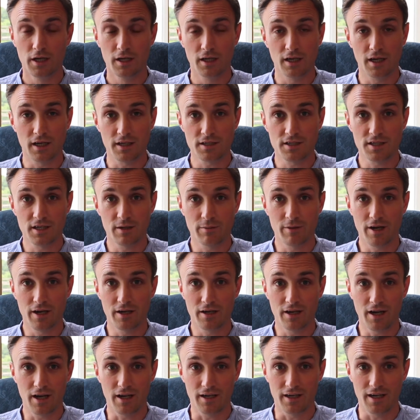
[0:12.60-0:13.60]
last time
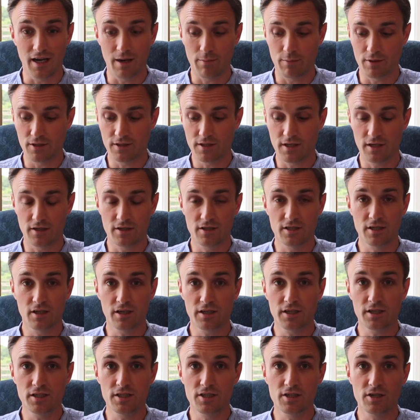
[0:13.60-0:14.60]
out at Leopardstown.
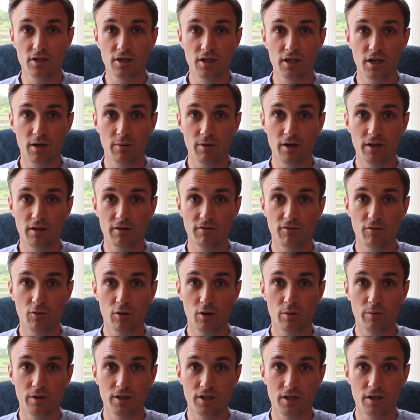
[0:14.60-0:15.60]
Slight concern about the
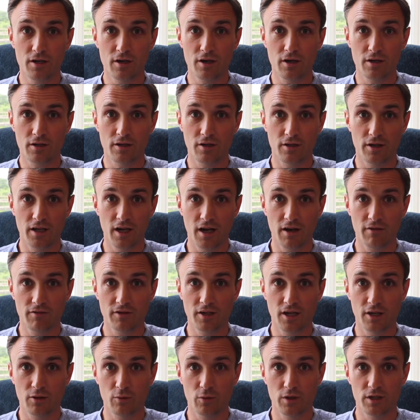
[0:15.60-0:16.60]
form of the yard, that they haven't
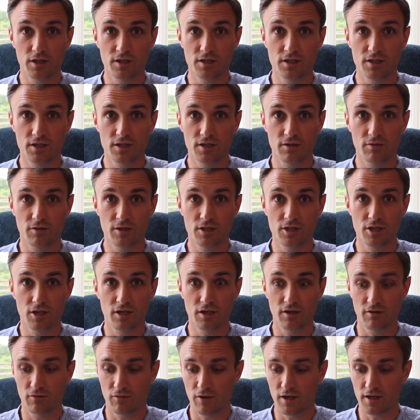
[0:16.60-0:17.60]
had a winner since the
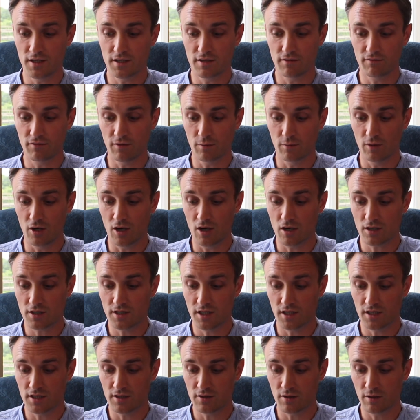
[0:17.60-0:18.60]
return of racing from
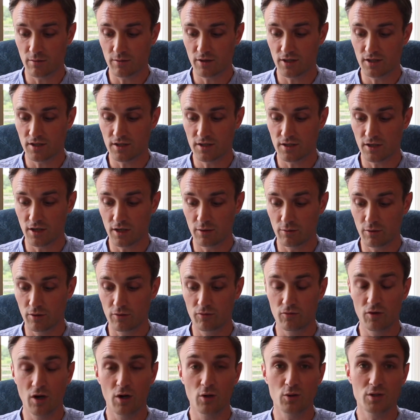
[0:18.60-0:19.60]
lockdown. So I'm going to side with
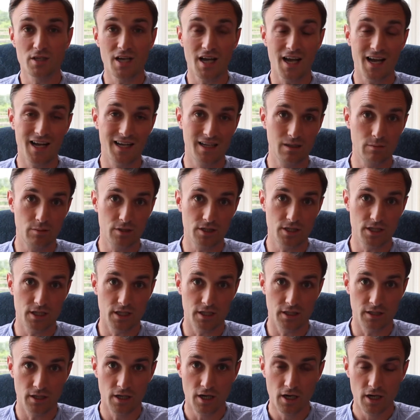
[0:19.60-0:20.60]
Rosa
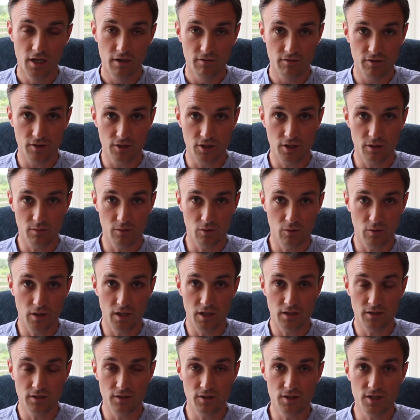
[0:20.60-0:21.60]
Albertine for Dermot
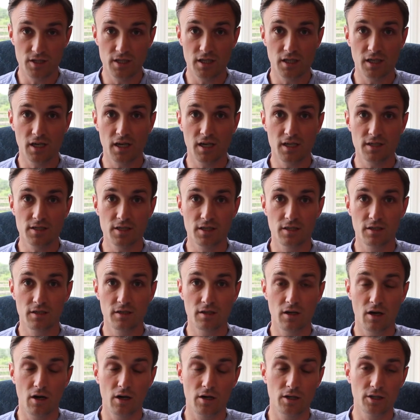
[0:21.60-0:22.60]
Weld, who still has
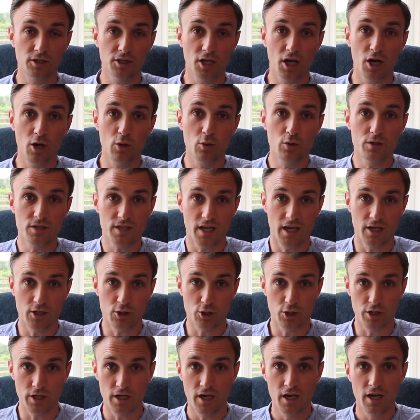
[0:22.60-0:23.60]
an Irish Oaks
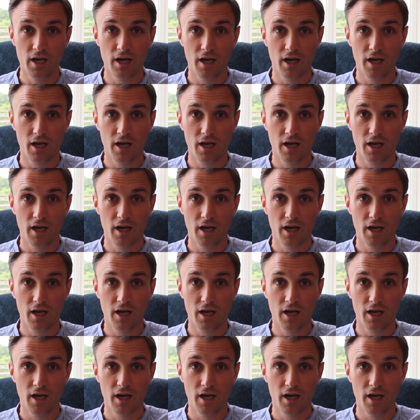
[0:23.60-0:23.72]
entry,